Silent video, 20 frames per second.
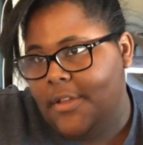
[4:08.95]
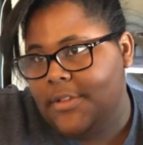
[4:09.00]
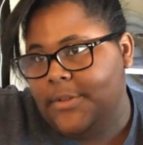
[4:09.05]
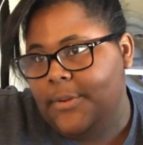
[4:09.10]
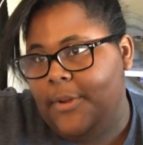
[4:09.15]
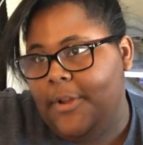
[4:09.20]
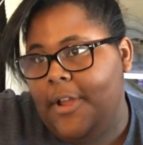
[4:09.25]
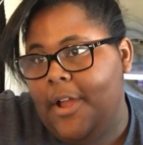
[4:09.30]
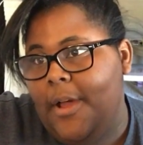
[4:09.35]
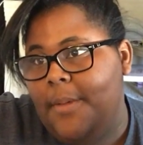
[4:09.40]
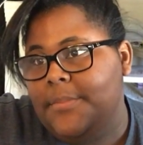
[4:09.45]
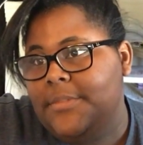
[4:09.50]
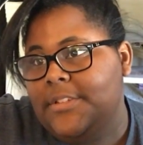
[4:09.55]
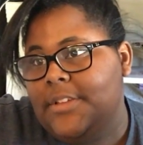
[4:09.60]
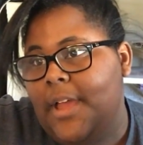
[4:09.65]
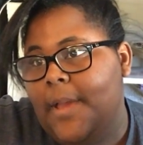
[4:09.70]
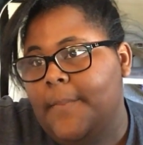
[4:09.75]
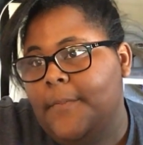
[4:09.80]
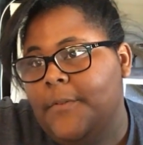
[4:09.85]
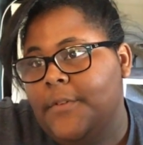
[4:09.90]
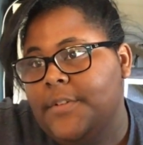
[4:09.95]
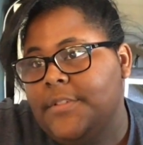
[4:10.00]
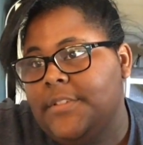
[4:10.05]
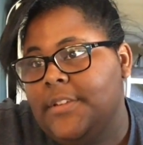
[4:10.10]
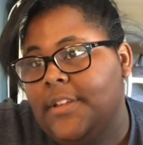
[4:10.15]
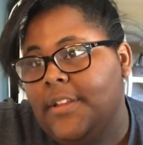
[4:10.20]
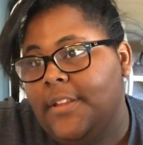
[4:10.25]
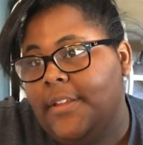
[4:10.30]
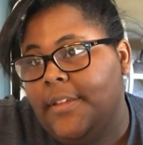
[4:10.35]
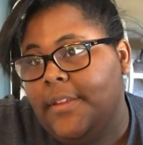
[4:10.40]
So it comes time for us
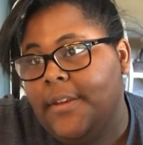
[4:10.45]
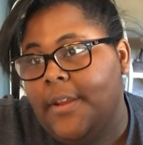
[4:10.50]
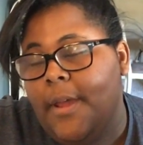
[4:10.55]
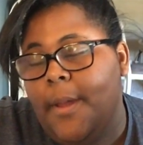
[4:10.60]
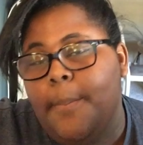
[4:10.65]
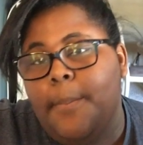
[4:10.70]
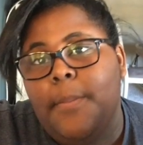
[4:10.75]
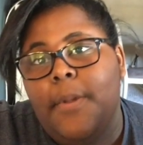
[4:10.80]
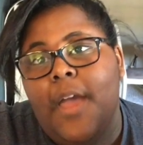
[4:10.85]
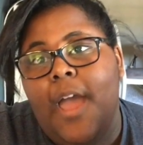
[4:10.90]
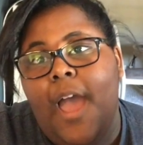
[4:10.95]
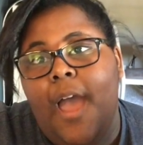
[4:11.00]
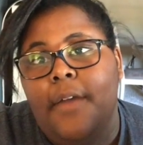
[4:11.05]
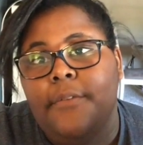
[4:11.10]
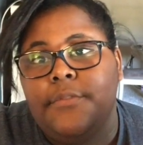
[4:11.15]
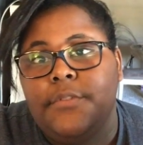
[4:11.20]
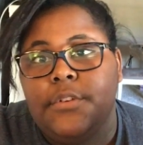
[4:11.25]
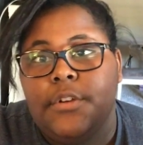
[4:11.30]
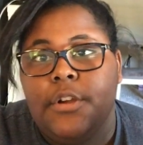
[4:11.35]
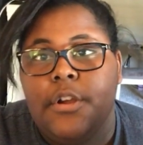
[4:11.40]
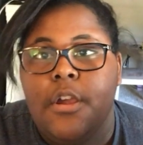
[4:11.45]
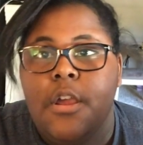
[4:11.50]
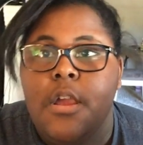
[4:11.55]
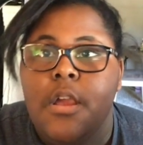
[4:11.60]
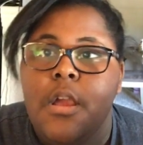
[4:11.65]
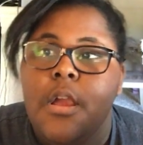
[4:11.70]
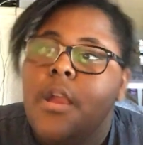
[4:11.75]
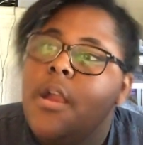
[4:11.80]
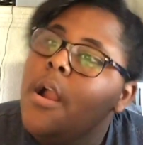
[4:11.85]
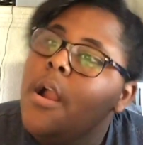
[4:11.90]
to clean up after